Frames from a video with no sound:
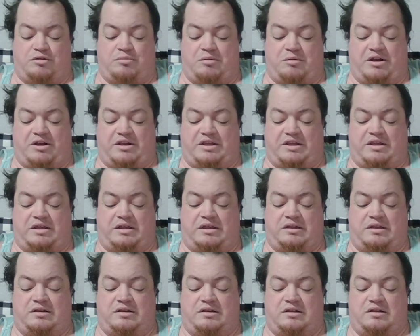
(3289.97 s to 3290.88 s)

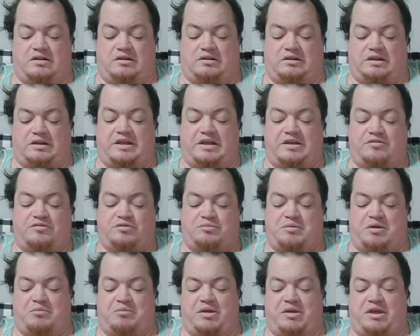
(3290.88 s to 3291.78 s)
everybody
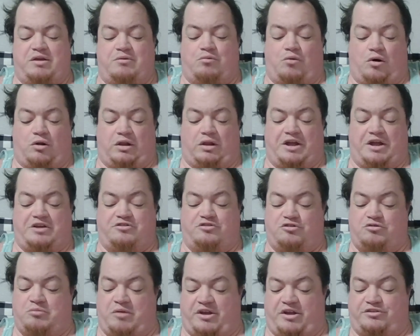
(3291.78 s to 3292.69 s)
leaves me be while I
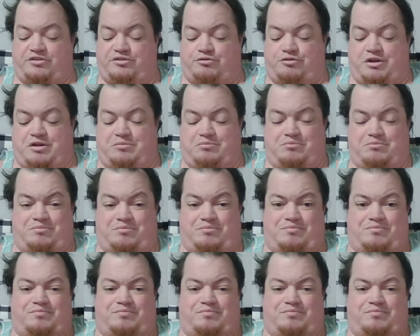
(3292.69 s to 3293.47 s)
do my stream.